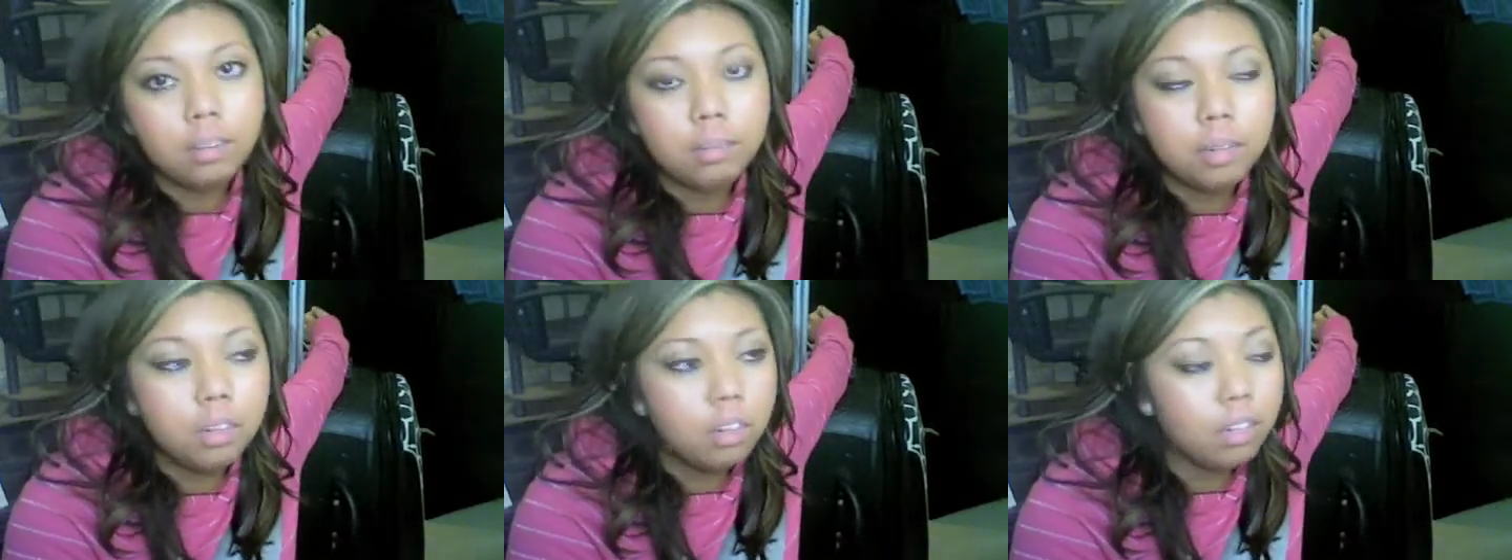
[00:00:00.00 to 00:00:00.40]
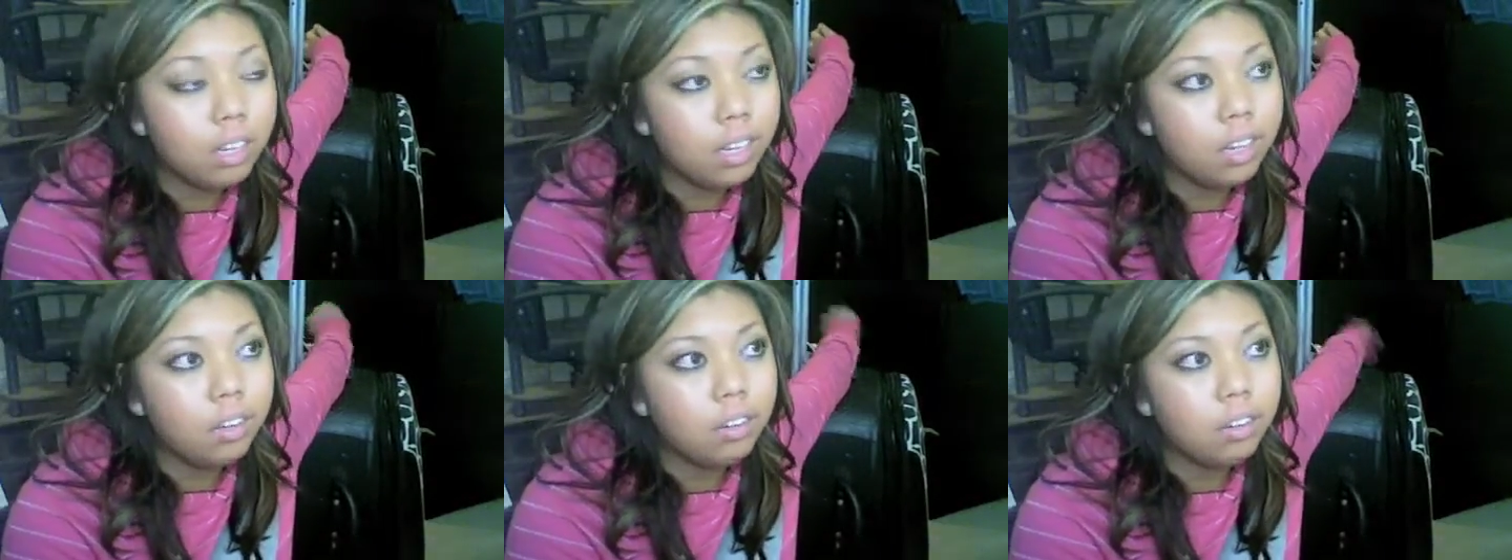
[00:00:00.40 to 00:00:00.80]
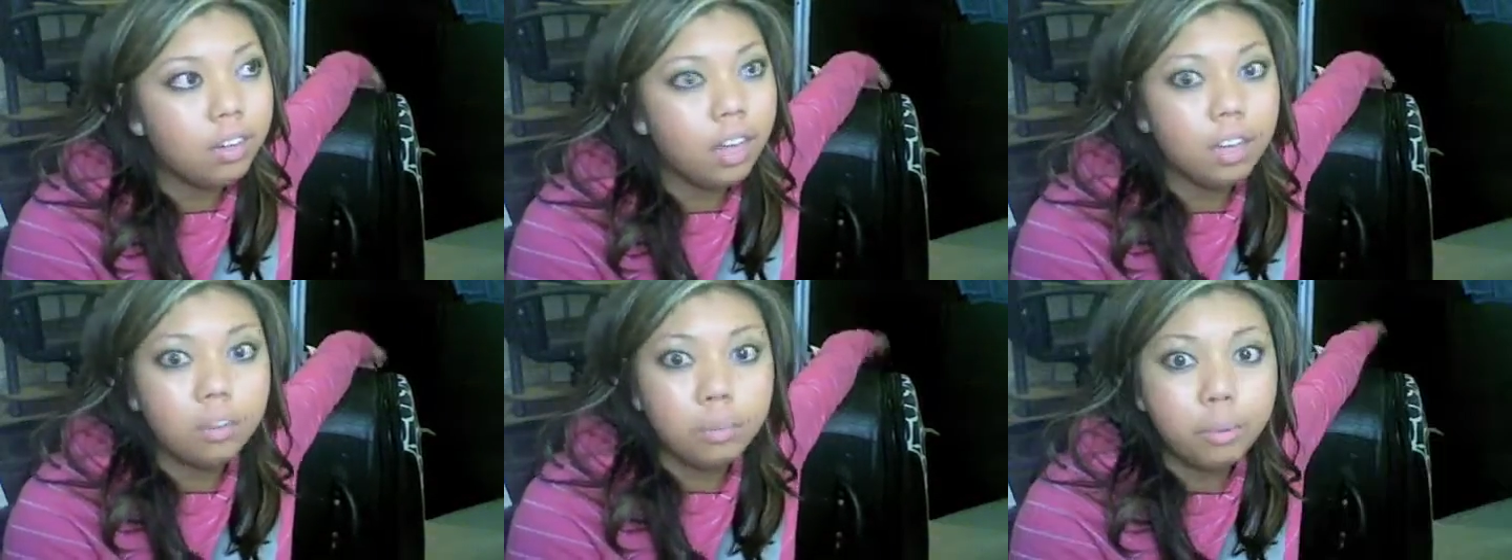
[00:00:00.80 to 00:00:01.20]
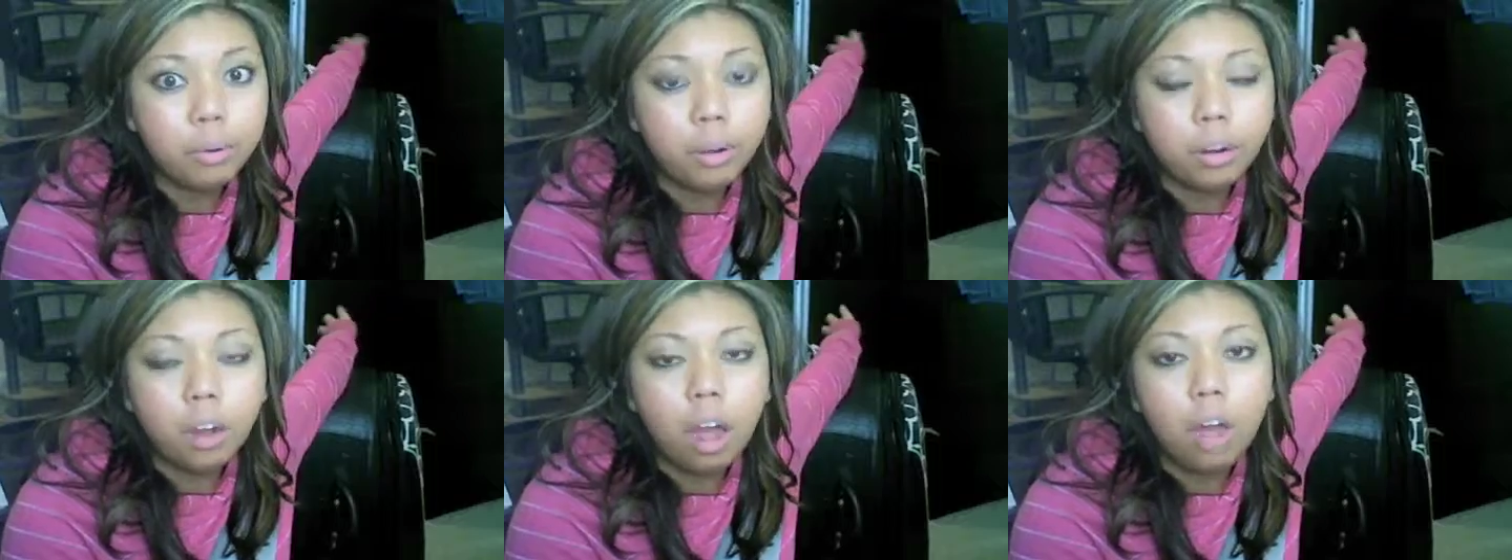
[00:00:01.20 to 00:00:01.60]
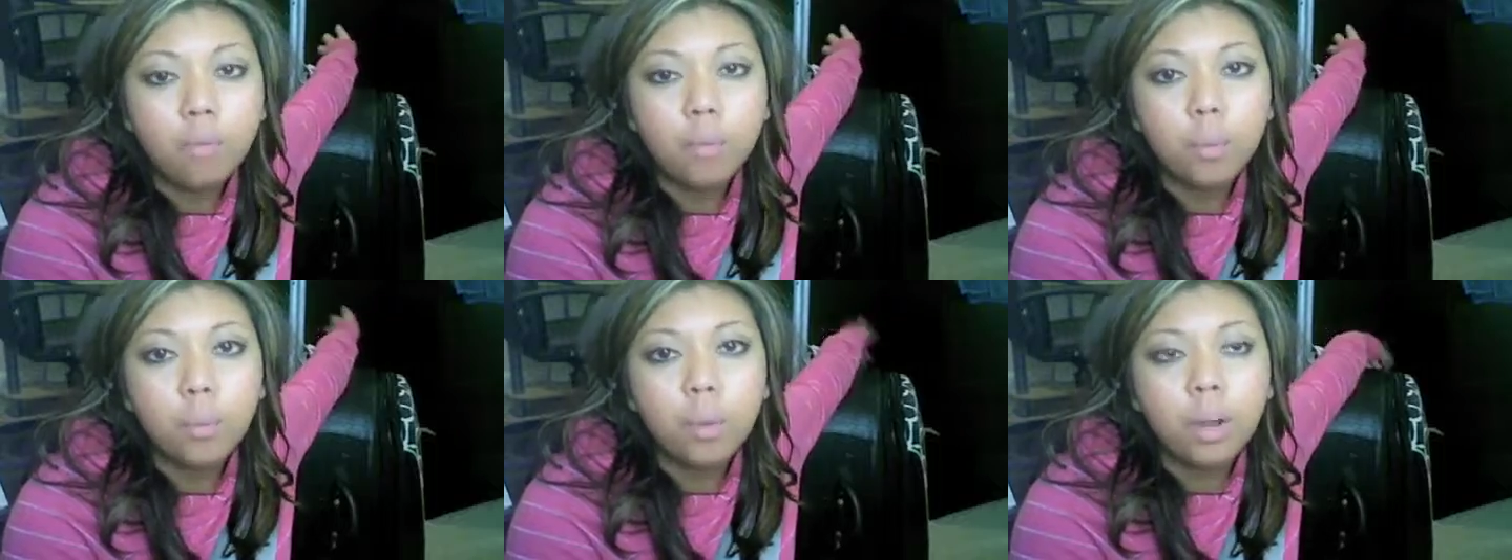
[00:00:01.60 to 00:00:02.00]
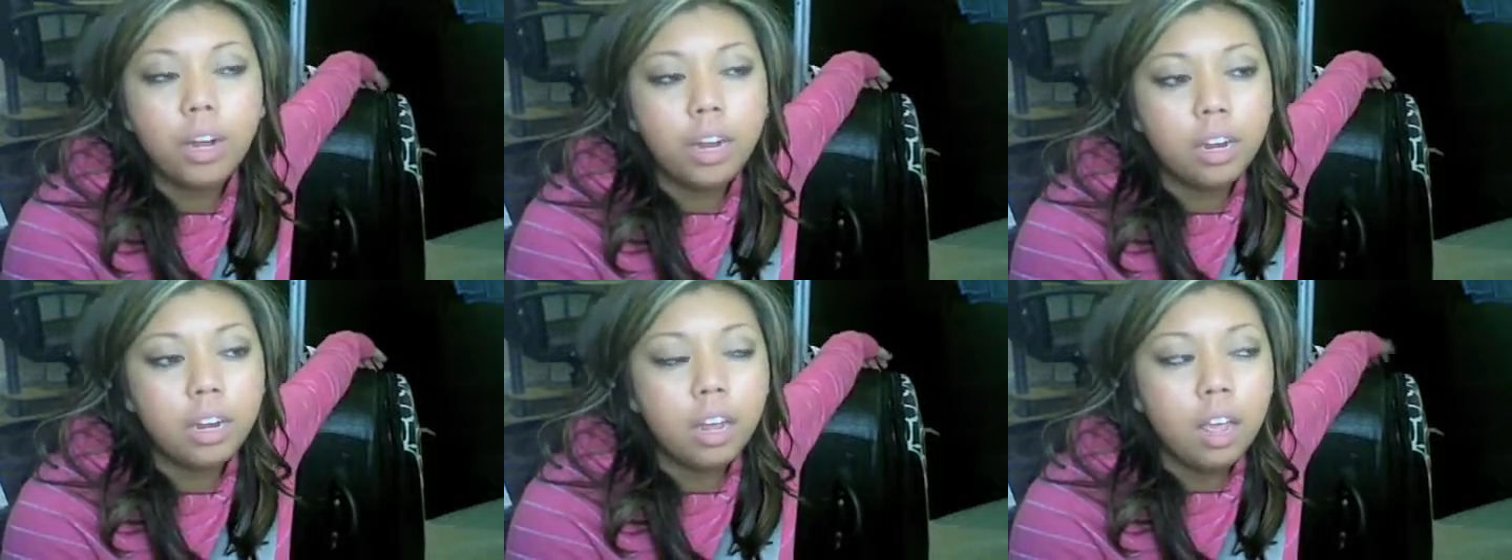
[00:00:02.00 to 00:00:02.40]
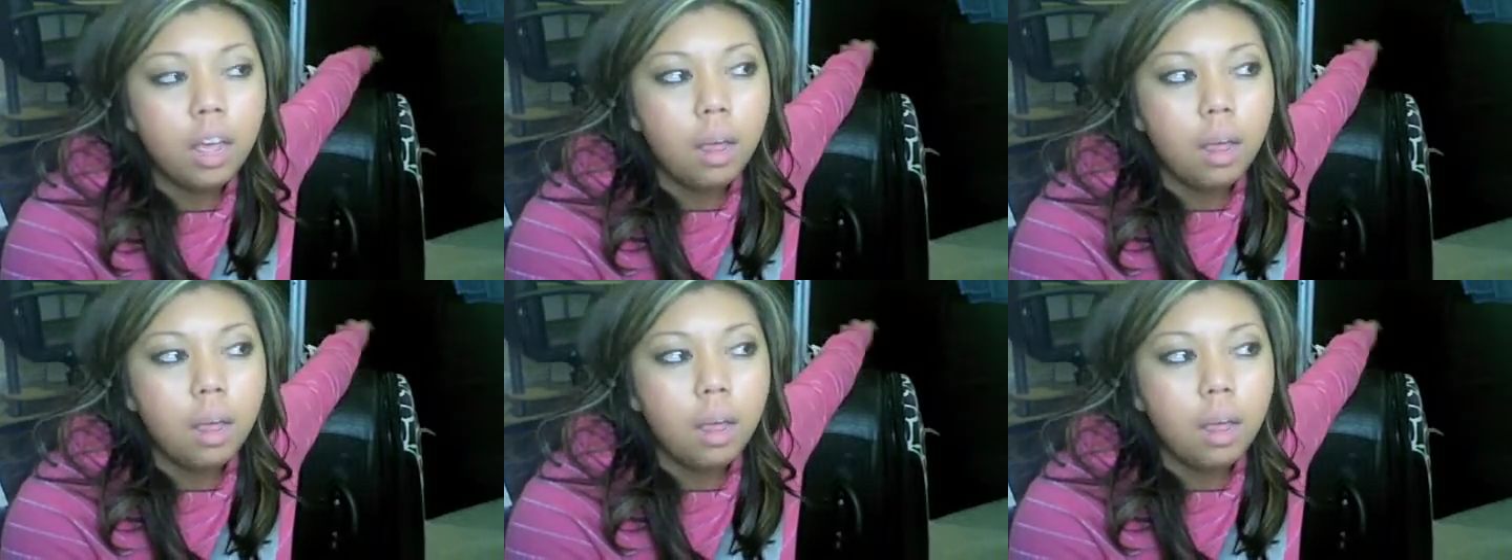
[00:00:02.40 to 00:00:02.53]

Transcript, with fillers: I've been looking on Yazmo.com for one, and